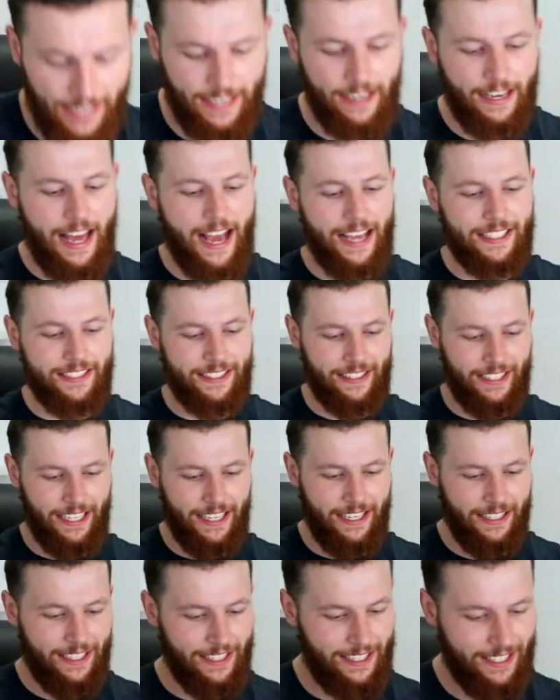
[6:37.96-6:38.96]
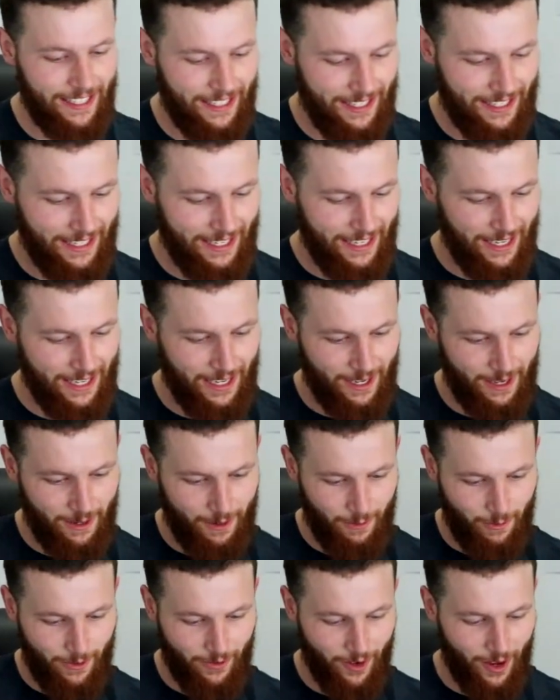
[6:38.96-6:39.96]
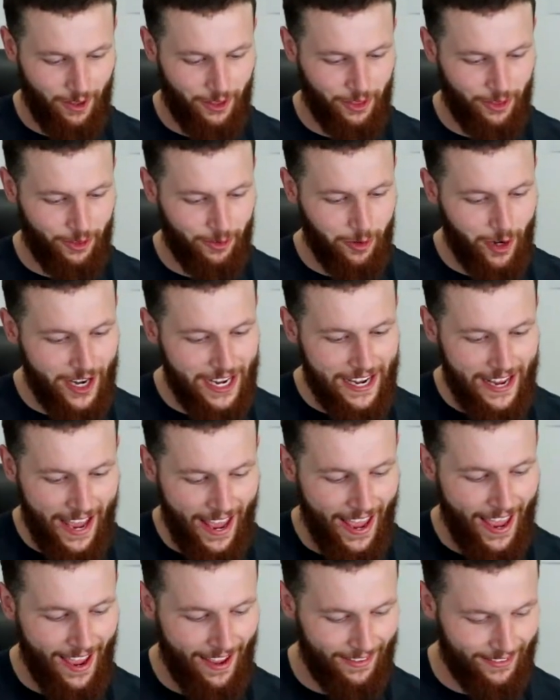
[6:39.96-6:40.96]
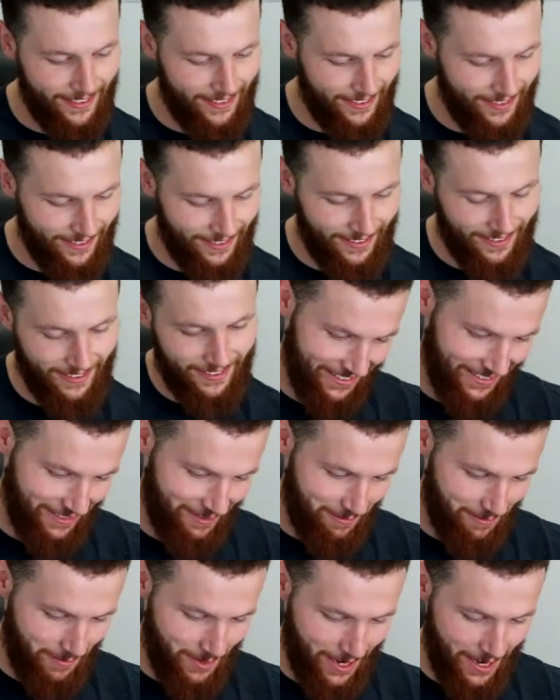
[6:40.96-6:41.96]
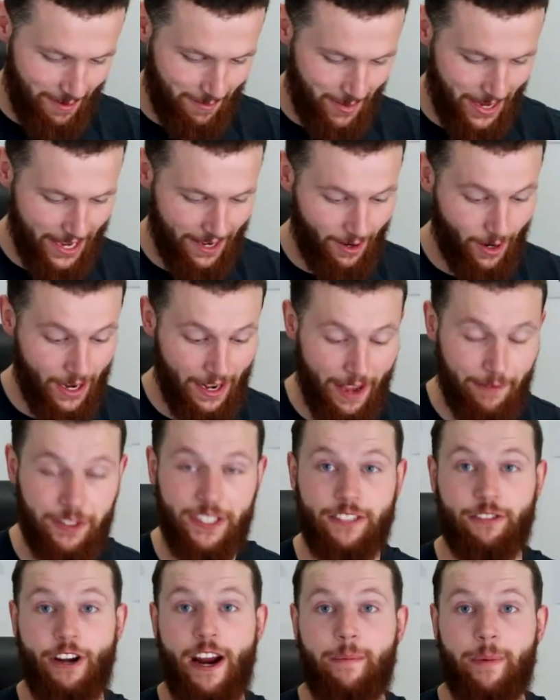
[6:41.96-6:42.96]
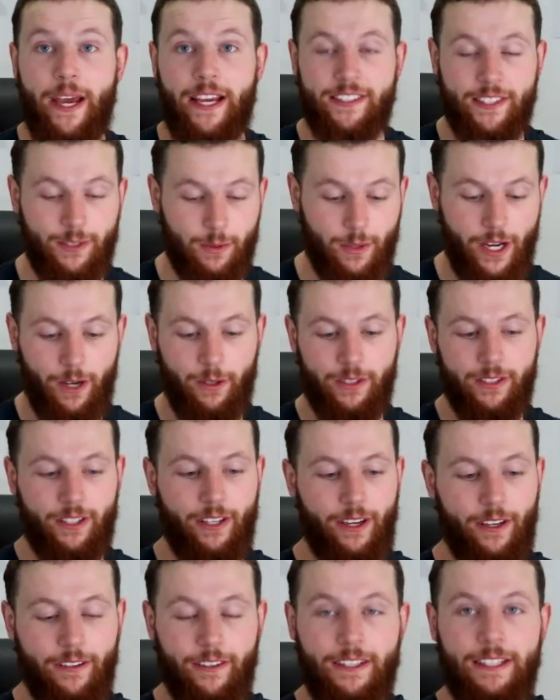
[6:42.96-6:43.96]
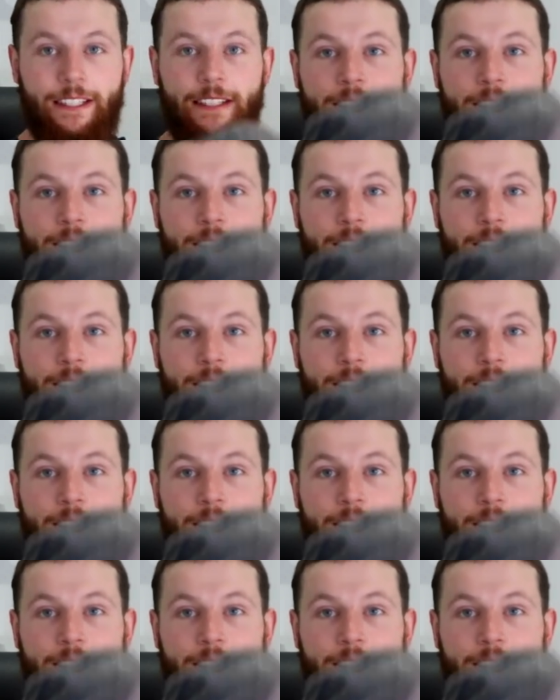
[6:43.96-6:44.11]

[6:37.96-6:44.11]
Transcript: And lastly, we've got three hats. Oh man, I love strapbacks as well, so